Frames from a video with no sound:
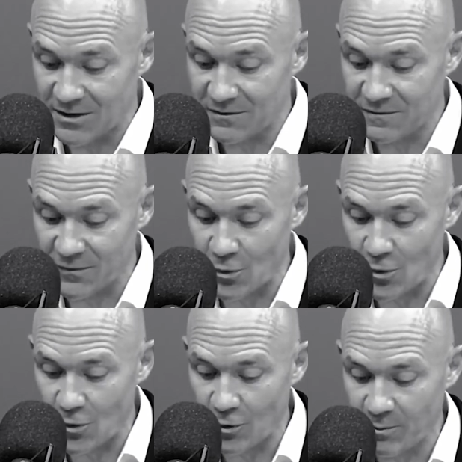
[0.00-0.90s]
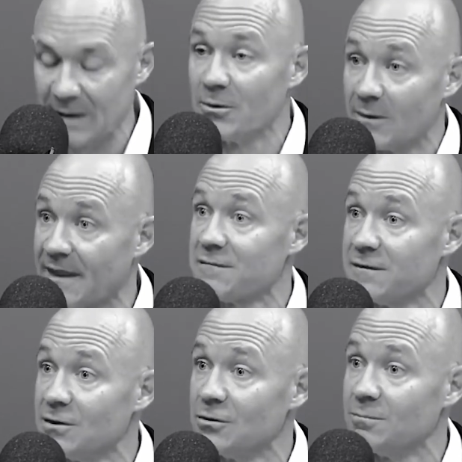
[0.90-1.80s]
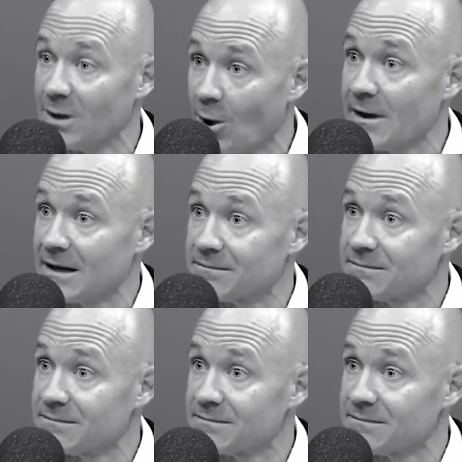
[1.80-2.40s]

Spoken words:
for people when they feel belonging